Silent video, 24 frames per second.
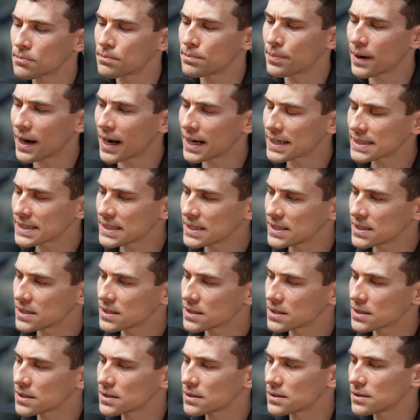
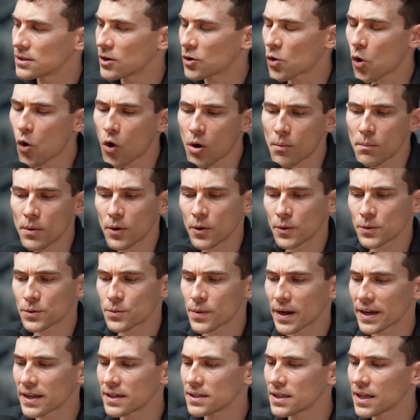body's hormone
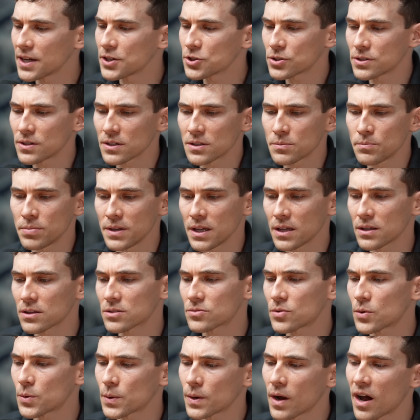regulation is being
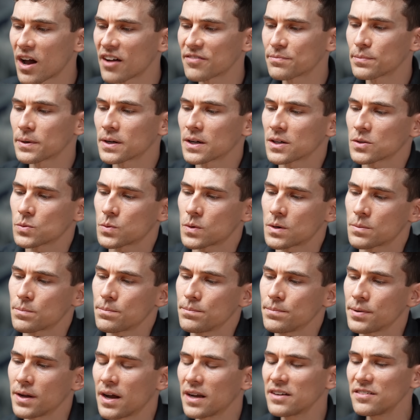thrown off because we're
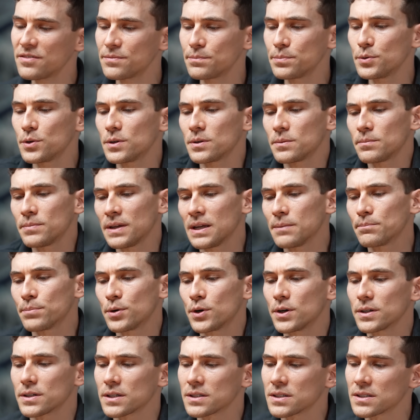kind of being
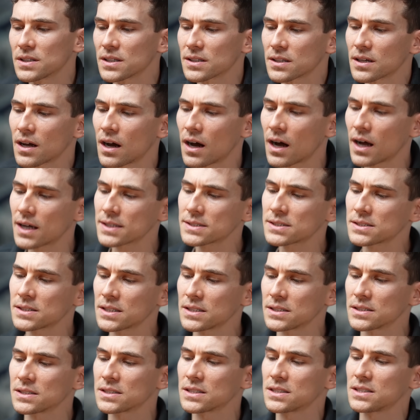put into this
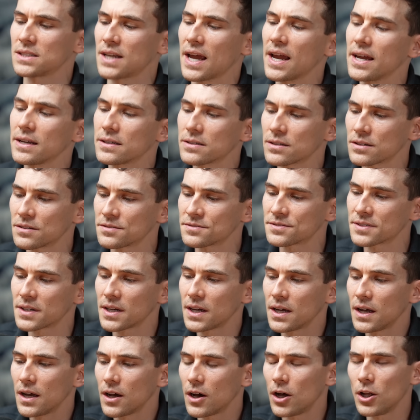constant state of
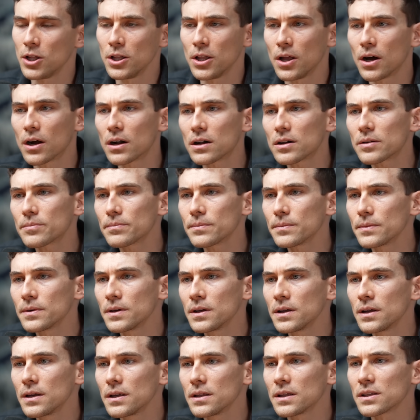alarm,
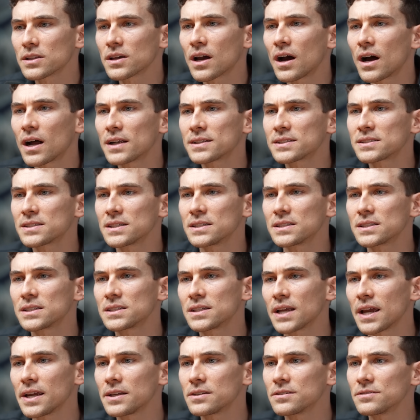this constant
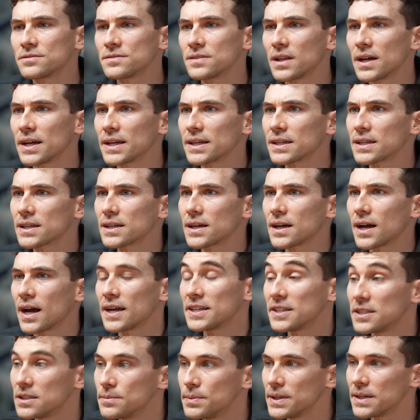state of like,
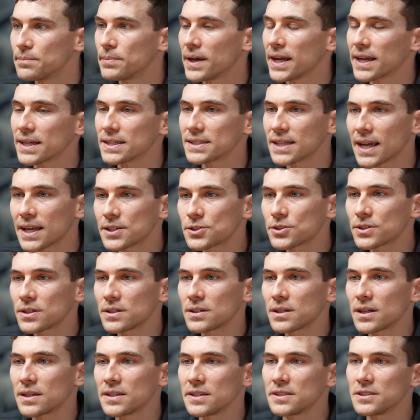I need to be paying
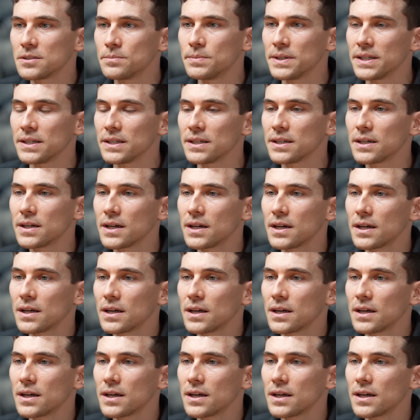attention. I need to be